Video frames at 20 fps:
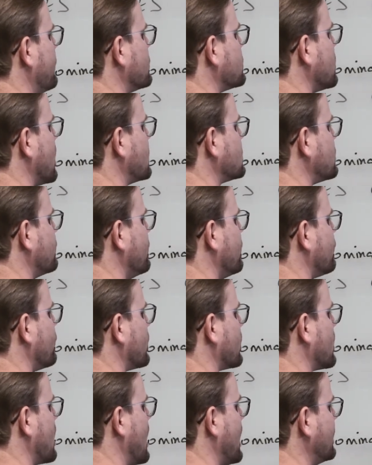There's lots of
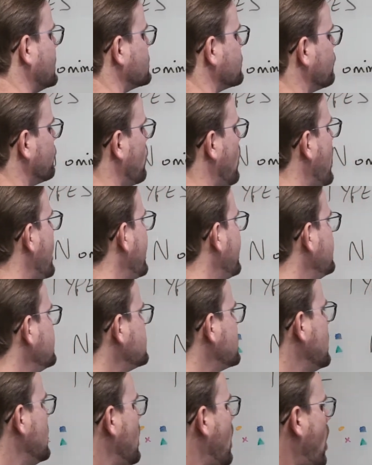different kinds of
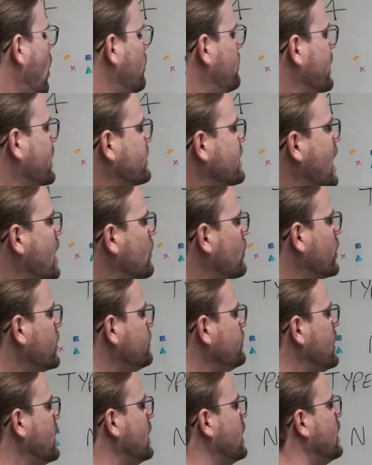wines. I'll pick that
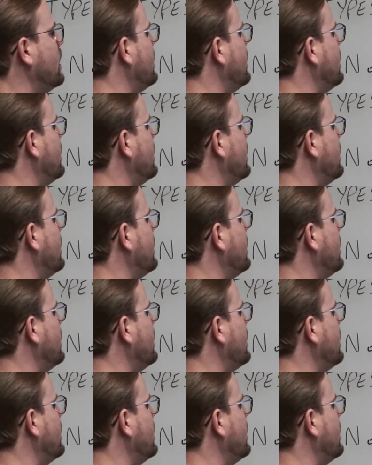one.